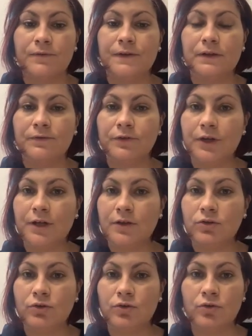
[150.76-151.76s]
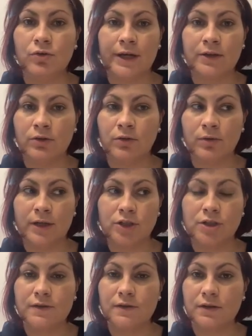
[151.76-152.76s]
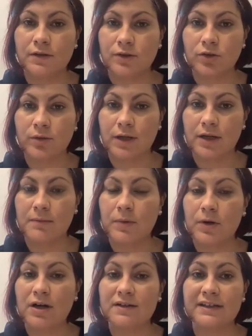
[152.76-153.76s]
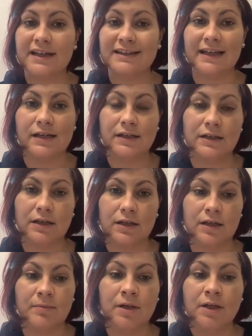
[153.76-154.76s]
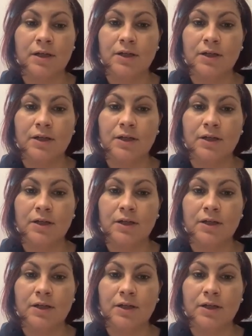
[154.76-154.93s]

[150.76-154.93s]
feel free to add your questions in the Q and A box at any time